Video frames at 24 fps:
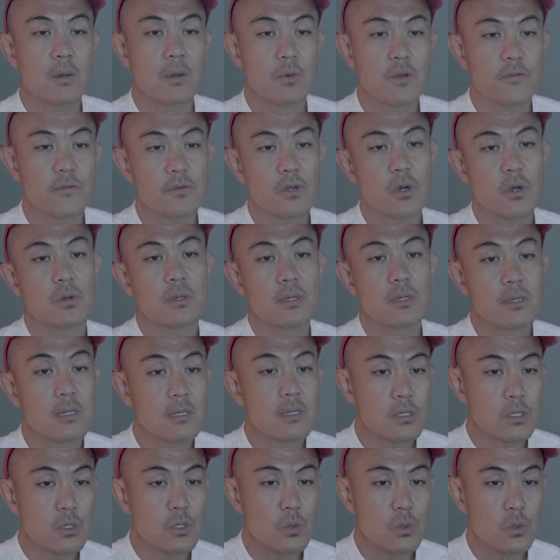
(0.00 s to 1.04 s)
and we've turned
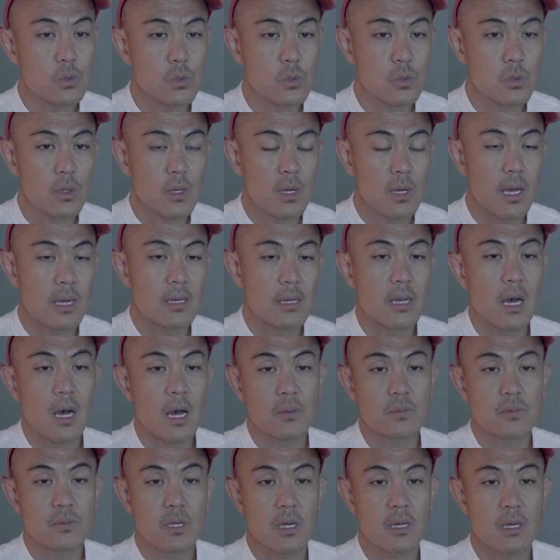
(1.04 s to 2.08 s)
it into an
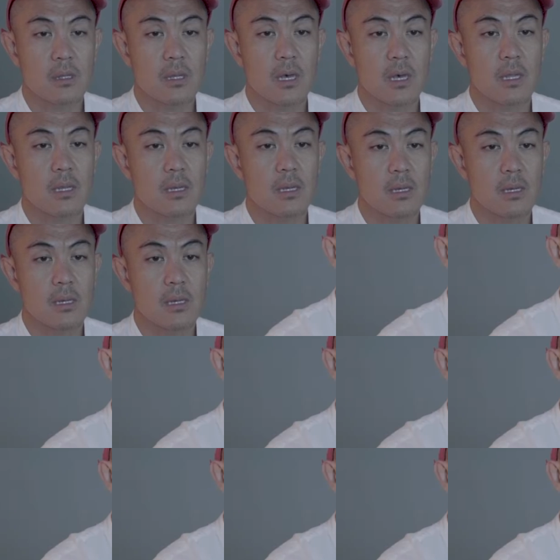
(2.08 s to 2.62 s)
object that